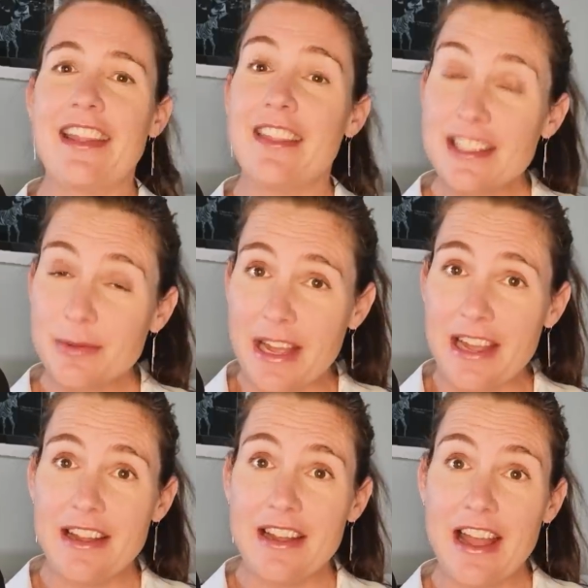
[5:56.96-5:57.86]
And in this
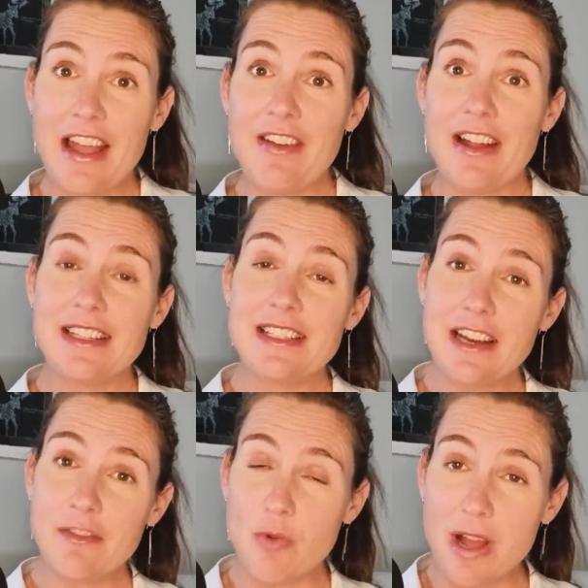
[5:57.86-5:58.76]
way, I found
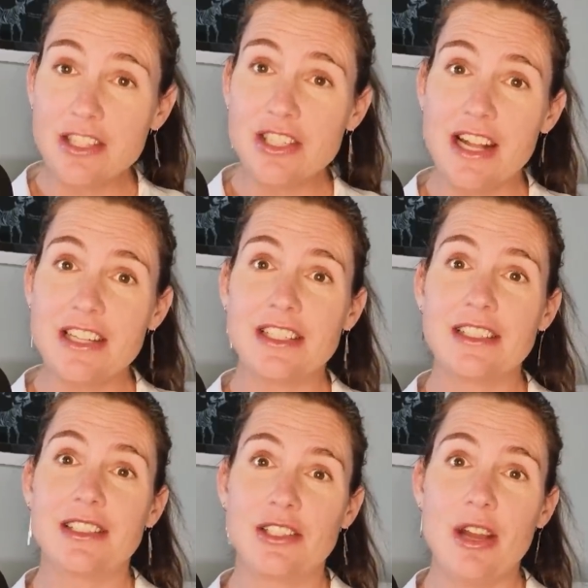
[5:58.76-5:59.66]
instead of one
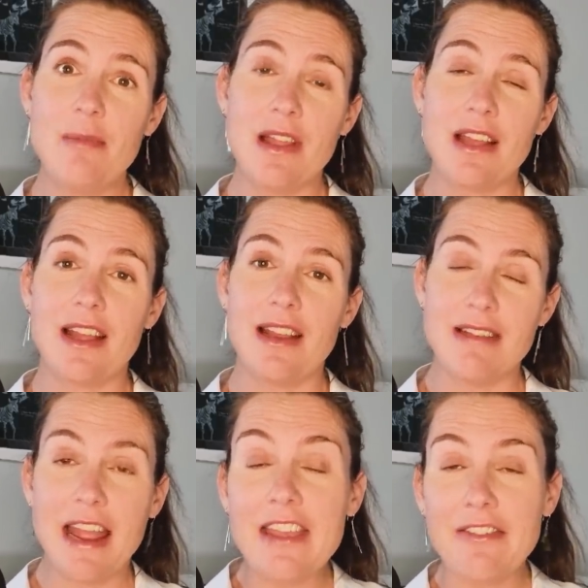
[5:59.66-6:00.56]
charging stop like I'd
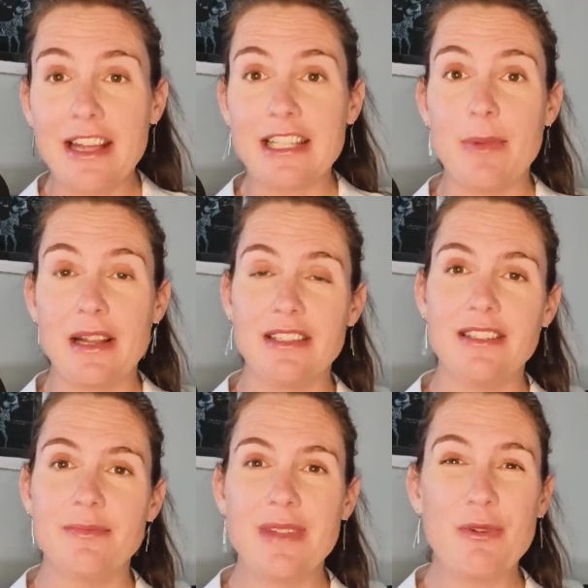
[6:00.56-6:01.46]
naively
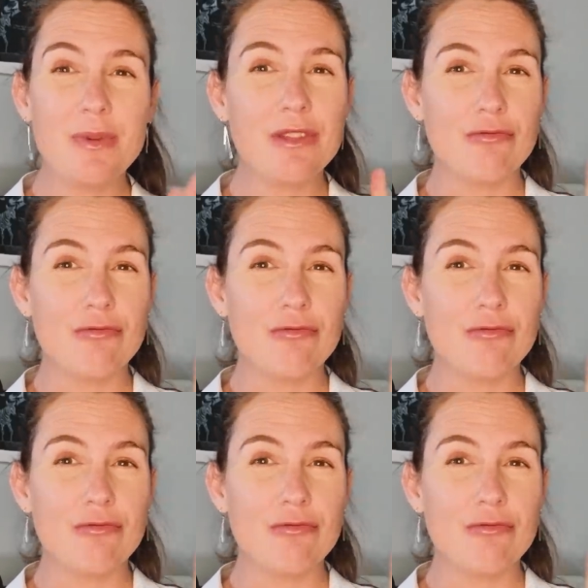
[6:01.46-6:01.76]
expected, it would be